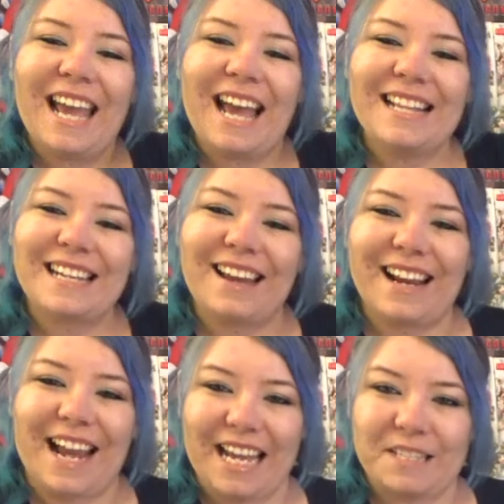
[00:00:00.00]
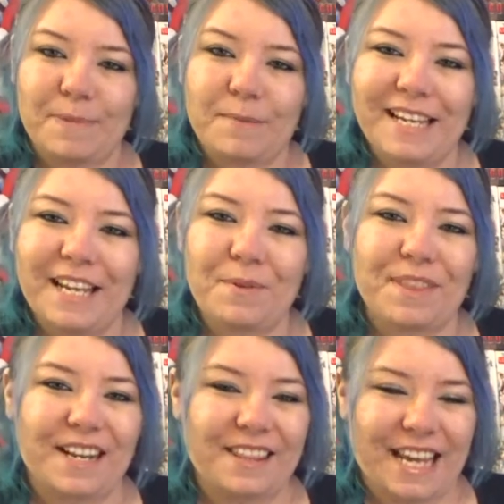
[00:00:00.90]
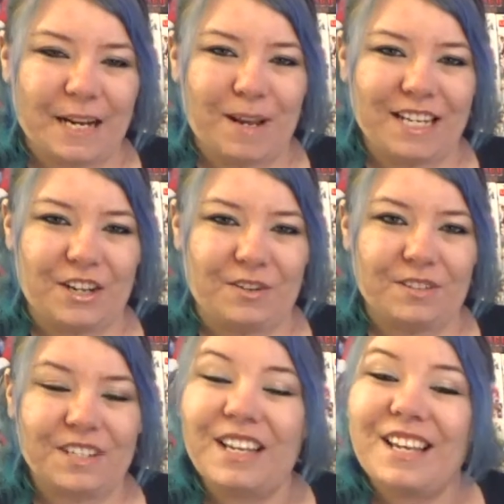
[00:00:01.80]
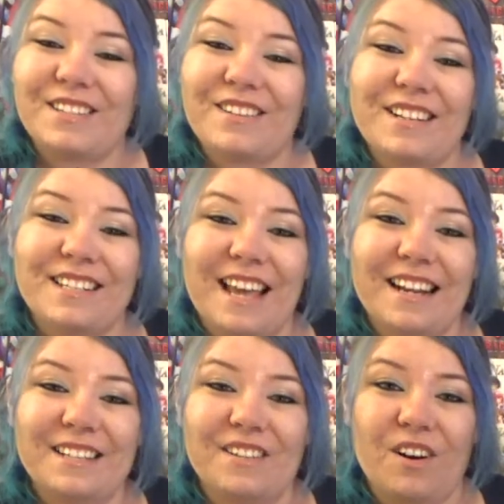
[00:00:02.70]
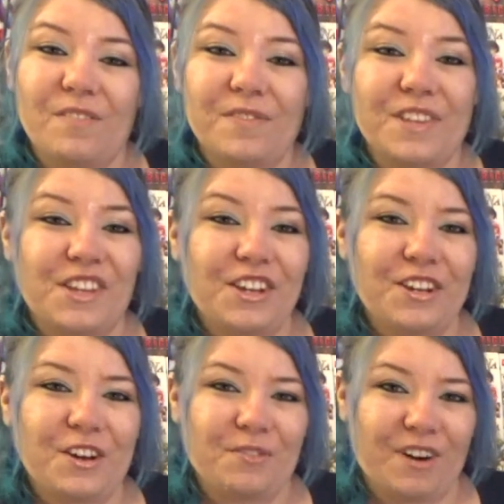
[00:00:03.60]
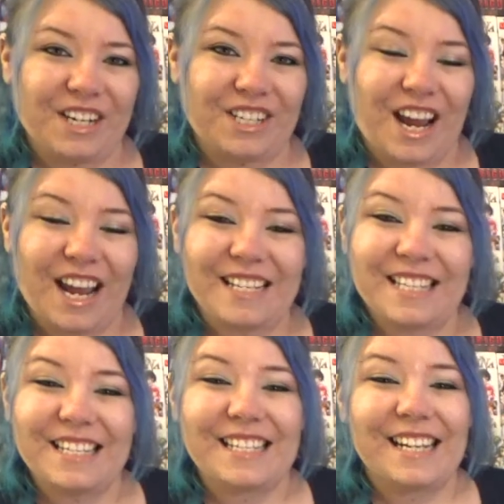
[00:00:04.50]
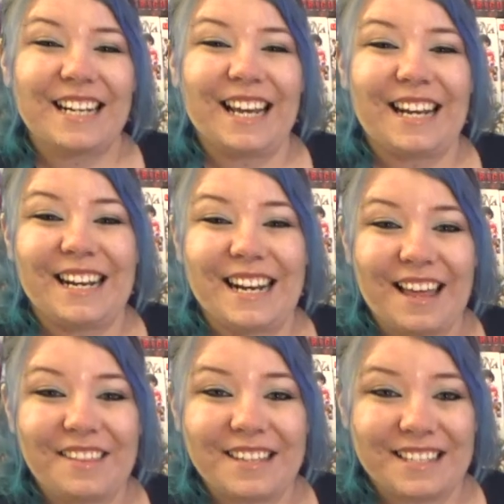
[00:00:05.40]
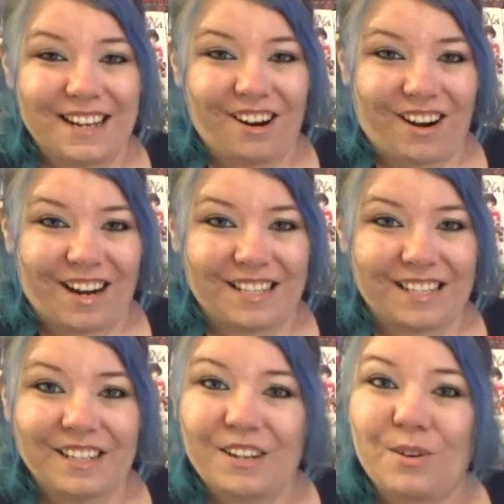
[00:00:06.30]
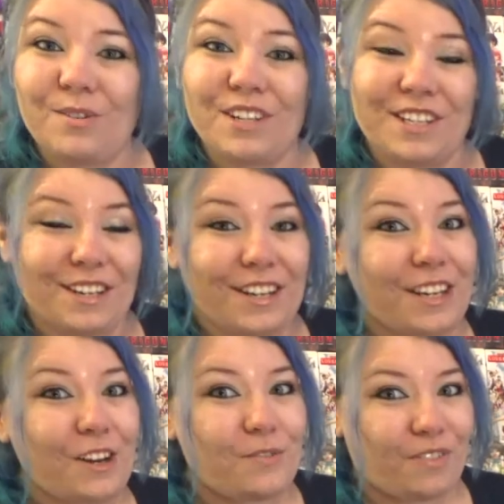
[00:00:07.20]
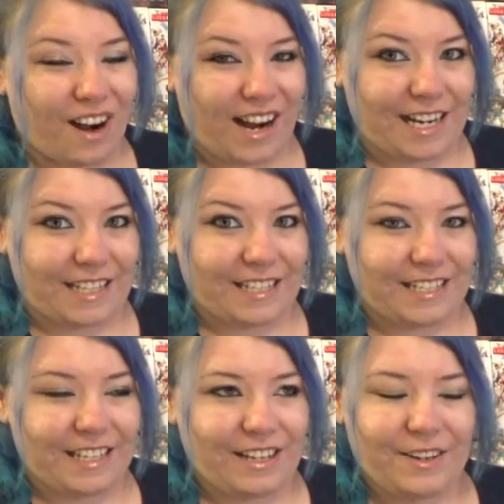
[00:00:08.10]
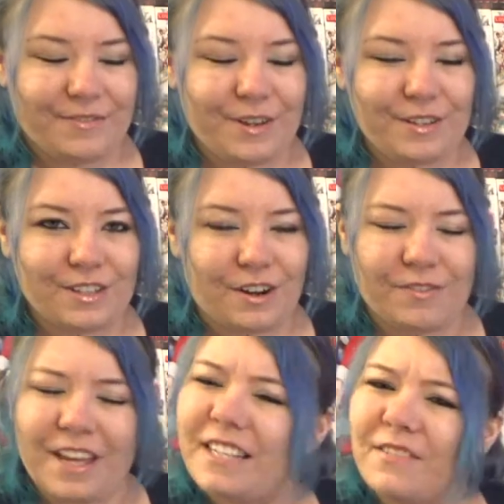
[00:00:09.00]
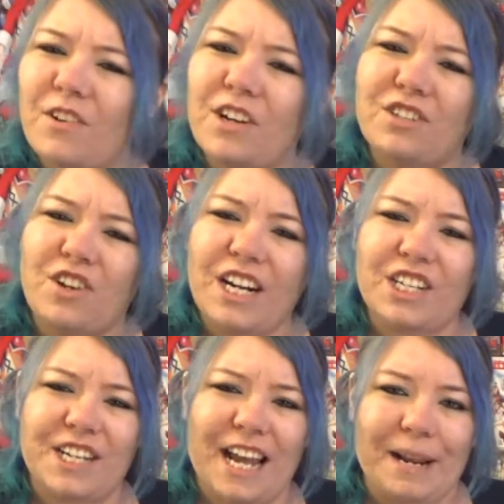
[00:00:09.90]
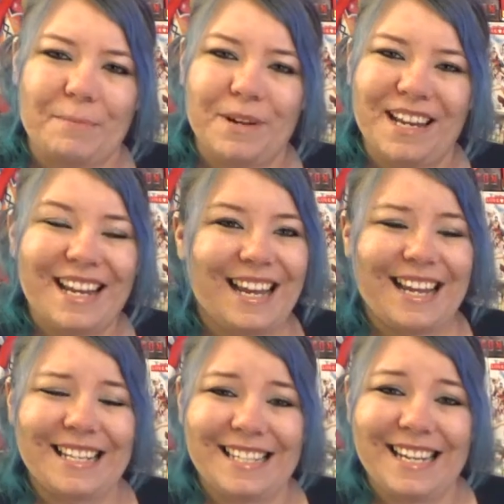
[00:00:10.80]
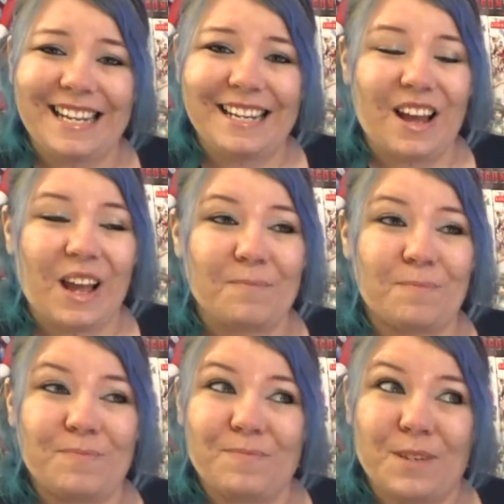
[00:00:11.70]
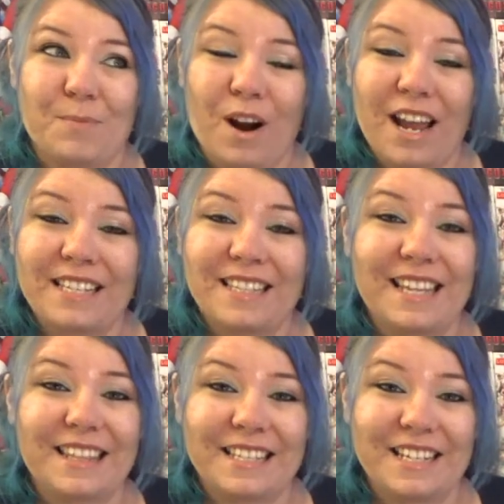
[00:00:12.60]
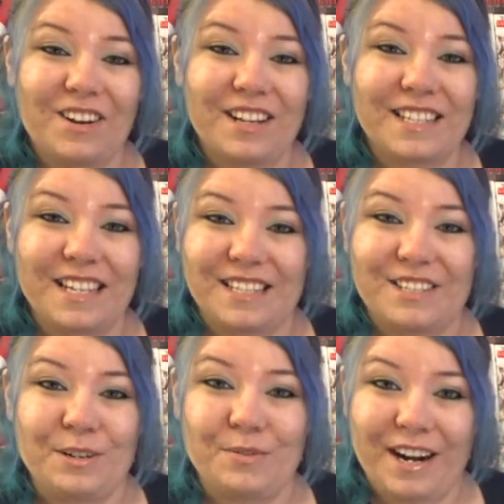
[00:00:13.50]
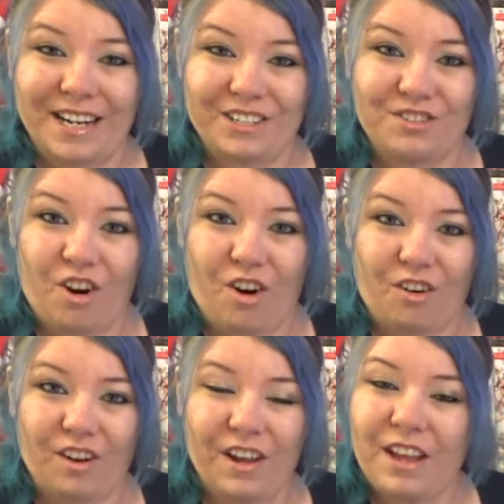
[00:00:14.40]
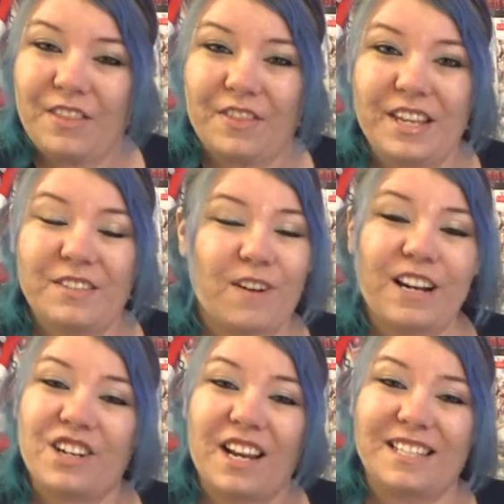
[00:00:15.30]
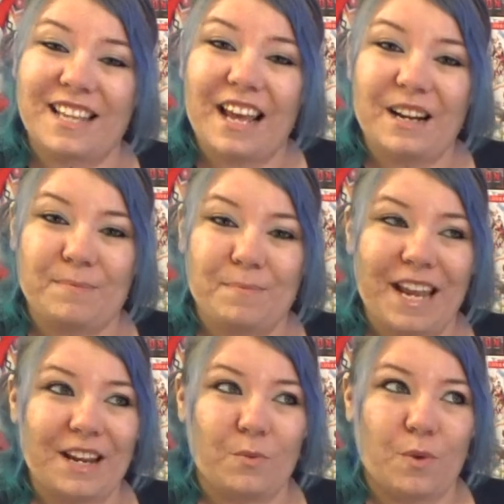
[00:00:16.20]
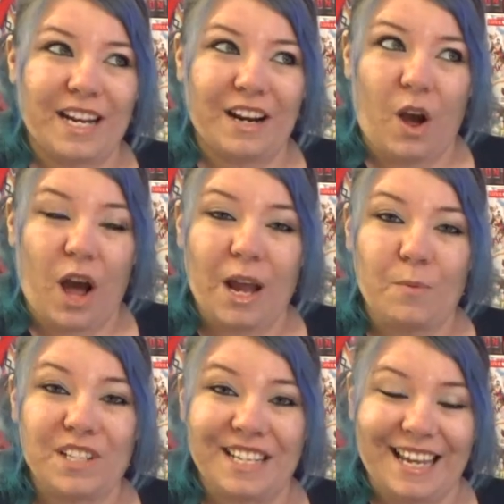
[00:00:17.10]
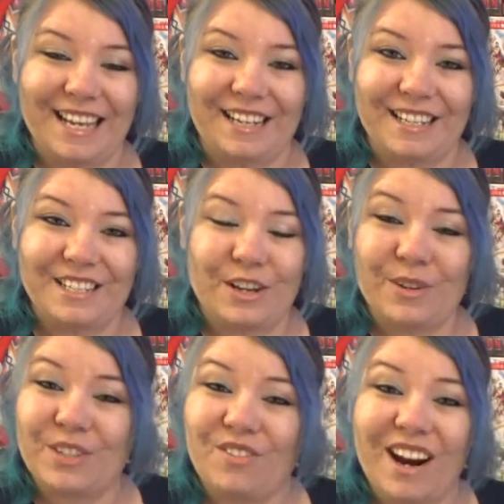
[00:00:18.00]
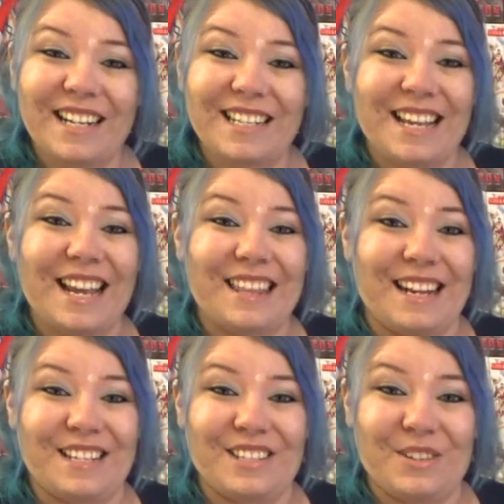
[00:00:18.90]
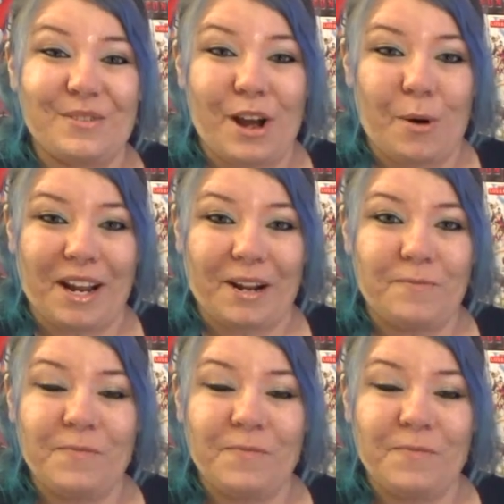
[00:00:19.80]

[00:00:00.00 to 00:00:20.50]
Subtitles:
How's it going, guys? Bibi here with another anime news. So to start us off, the Yu-Gi-Oh! Franchise is getting another series called Yu-Gi-Oh! Brains. First off, that's a very strange name. And second, I'm surprised that the series is still running strong. This franchise started back when I was a kid, so it's great to see that it's still going.